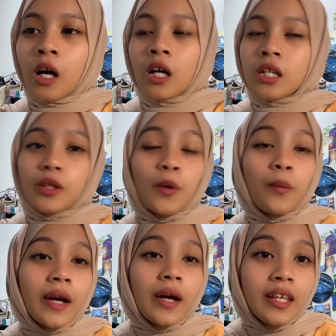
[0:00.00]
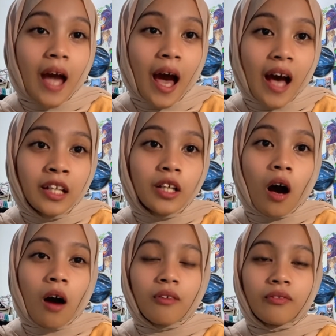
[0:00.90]
So by the end
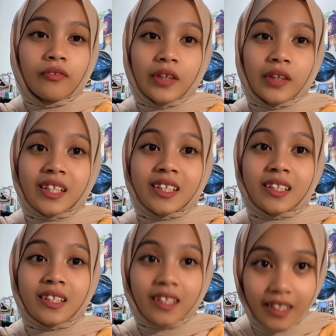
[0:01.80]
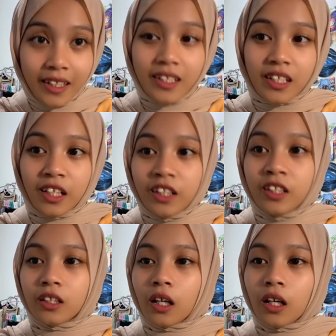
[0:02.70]
of this lesson,
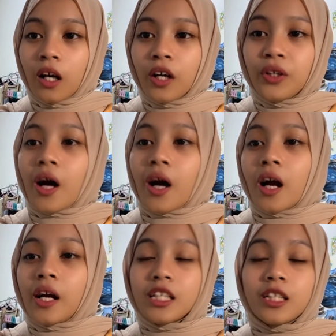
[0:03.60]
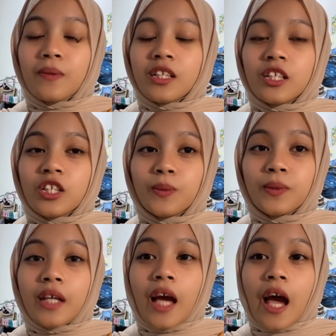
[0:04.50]
you are expected to
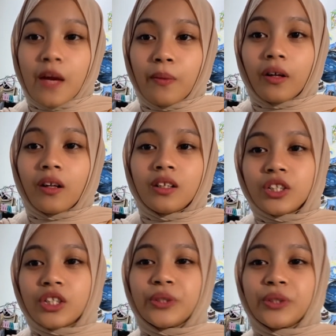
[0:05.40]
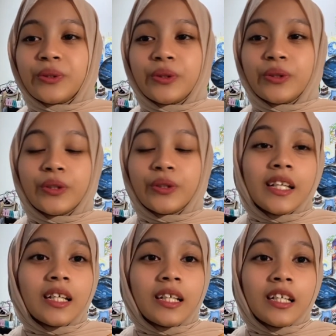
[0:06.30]
be able to
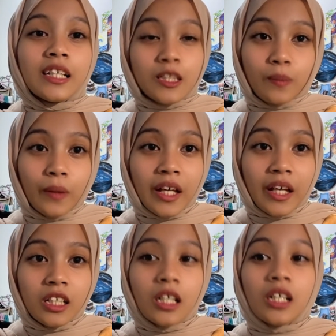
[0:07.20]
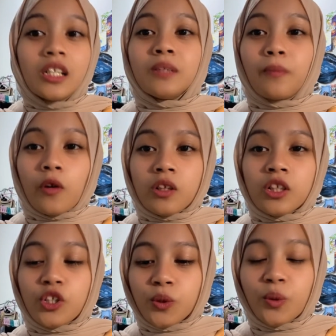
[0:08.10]
explain a
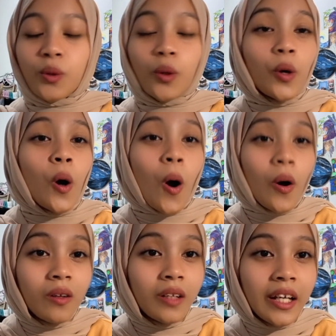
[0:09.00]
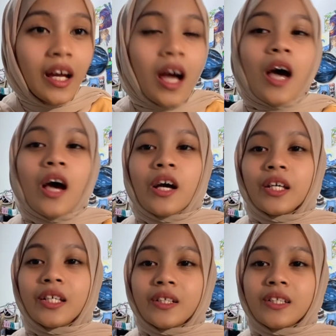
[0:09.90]
procedure orally
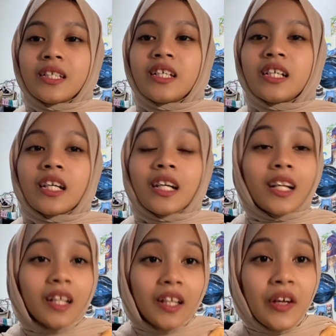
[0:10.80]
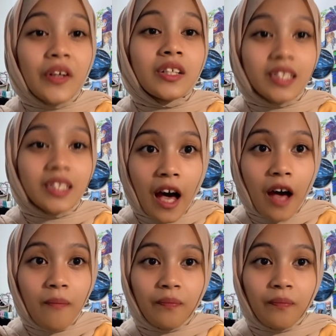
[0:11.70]
using a clear step,